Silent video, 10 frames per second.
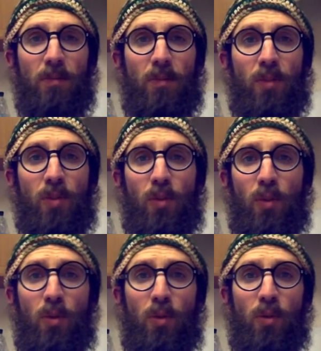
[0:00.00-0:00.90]

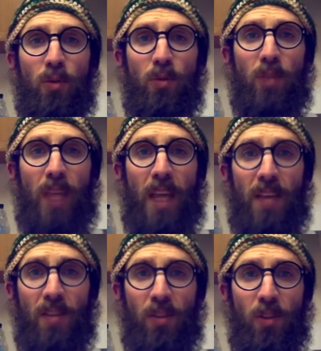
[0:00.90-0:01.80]
screw
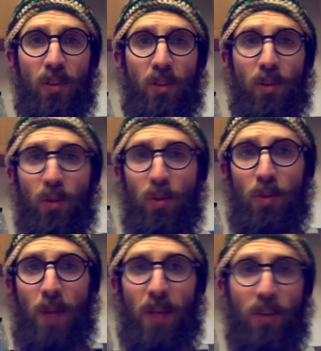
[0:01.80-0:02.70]
cancer, screw
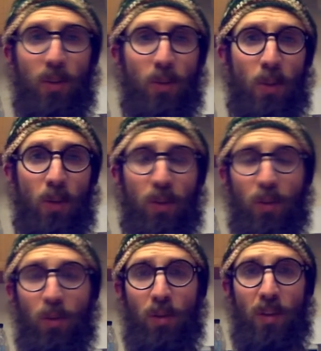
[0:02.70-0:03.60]
my tumor,
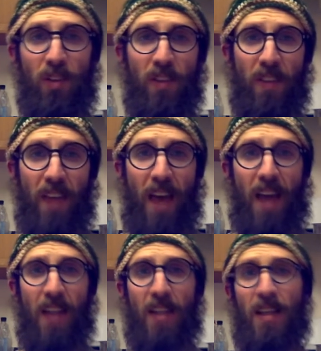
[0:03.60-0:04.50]
screw this and
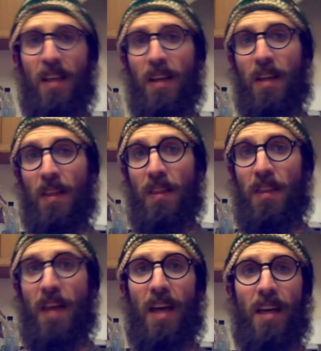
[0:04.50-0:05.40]

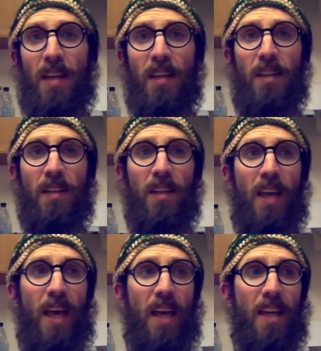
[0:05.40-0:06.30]
that
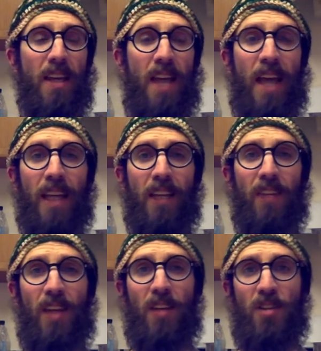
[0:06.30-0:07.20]
negative
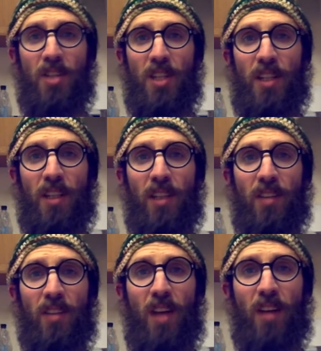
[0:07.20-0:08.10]
energy
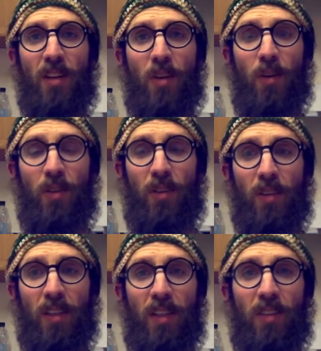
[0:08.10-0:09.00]
is not going to
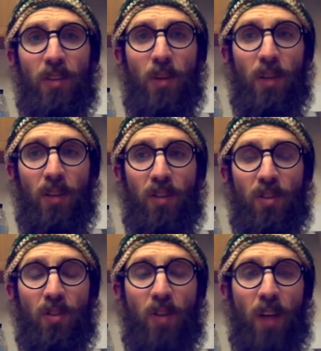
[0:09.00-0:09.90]
lead to a
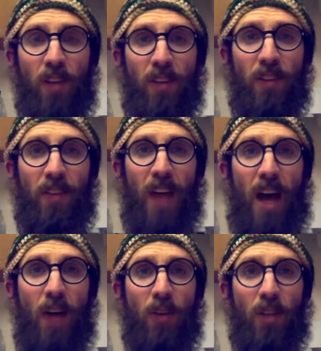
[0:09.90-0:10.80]
constructive
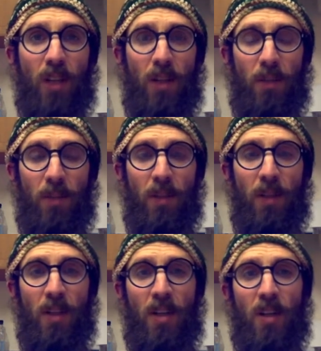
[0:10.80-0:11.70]
outcome.
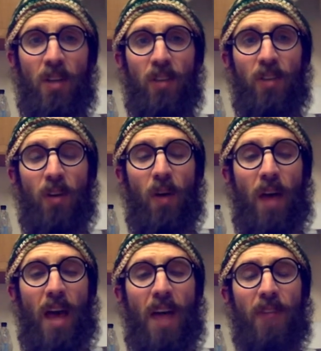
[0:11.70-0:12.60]
So I
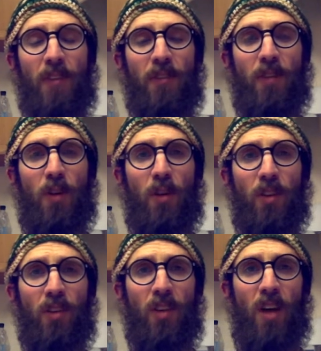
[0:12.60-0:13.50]
have to
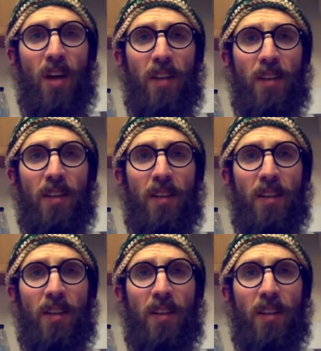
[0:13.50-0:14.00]
focus on,